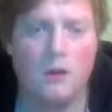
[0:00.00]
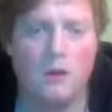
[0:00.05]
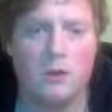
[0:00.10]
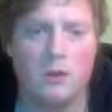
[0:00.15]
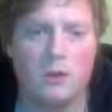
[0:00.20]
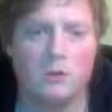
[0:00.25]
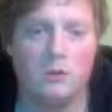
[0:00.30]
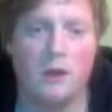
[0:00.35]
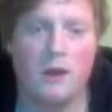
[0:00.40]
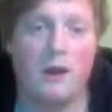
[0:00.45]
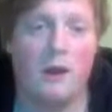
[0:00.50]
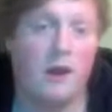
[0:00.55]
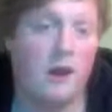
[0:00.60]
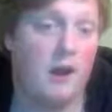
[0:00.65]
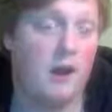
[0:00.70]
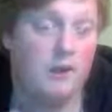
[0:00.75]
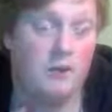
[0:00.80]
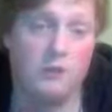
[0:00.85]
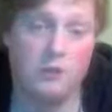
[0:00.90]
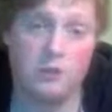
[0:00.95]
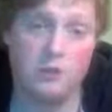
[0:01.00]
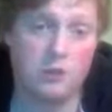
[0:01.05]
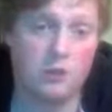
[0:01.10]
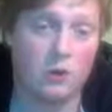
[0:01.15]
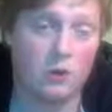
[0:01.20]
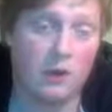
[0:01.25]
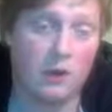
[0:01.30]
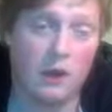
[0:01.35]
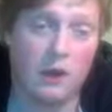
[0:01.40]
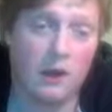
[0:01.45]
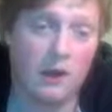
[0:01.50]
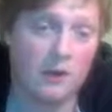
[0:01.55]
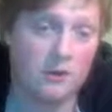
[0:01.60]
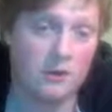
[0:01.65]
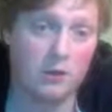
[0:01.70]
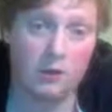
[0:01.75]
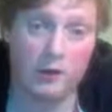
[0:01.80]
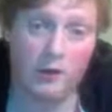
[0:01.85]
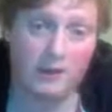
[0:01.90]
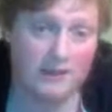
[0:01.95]
So I
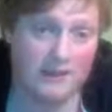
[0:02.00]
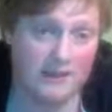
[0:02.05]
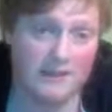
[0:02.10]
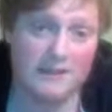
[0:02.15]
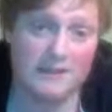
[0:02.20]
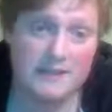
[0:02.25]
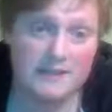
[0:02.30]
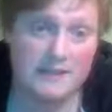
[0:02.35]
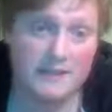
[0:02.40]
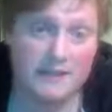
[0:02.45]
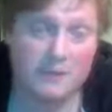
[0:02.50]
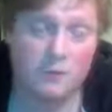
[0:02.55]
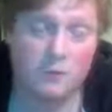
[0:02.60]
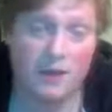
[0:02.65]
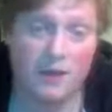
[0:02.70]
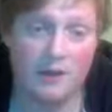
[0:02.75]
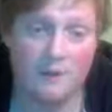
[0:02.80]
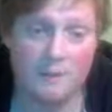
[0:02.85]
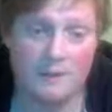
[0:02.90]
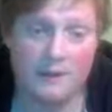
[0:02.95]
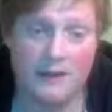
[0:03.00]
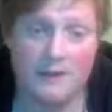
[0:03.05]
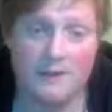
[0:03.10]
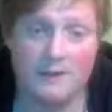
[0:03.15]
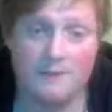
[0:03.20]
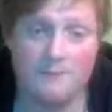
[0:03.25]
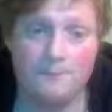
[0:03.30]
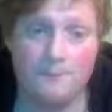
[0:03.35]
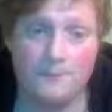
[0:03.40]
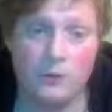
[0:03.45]
didn't see what I played.